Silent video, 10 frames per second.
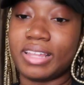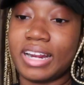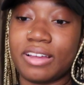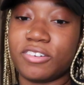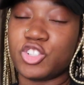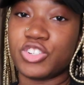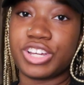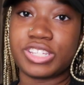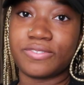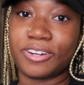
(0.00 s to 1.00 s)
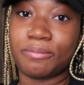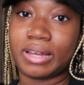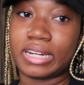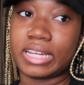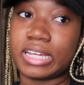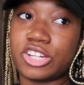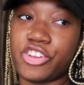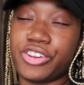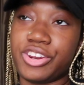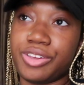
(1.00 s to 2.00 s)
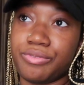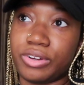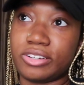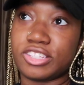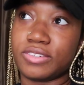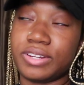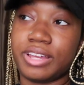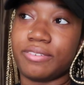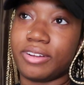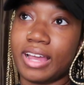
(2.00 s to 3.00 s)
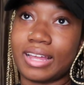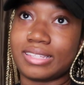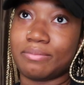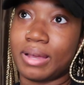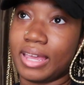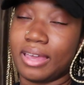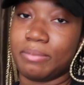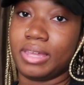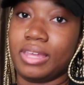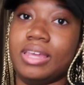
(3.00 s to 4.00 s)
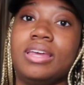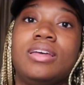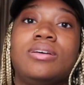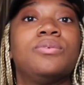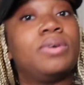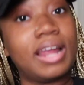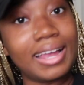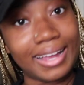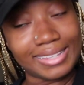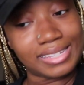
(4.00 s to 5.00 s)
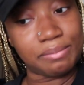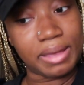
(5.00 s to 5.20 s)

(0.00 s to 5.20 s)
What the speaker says: They never transferred my luggage in Denver, so it never got to Miami when I got to